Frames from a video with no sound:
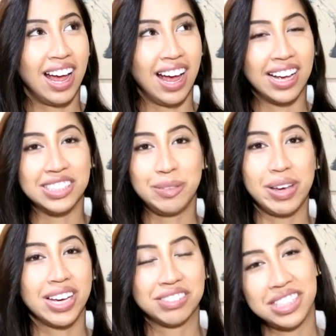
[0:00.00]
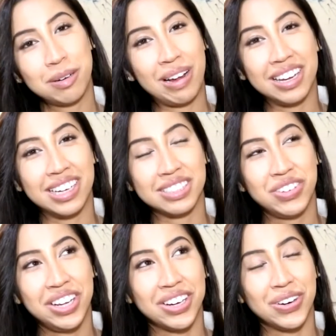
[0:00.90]
as you may have seen in my last
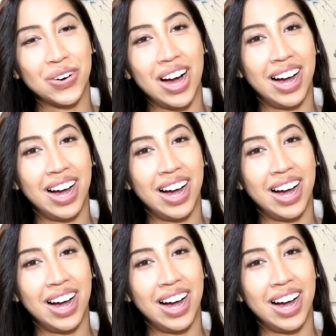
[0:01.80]
video,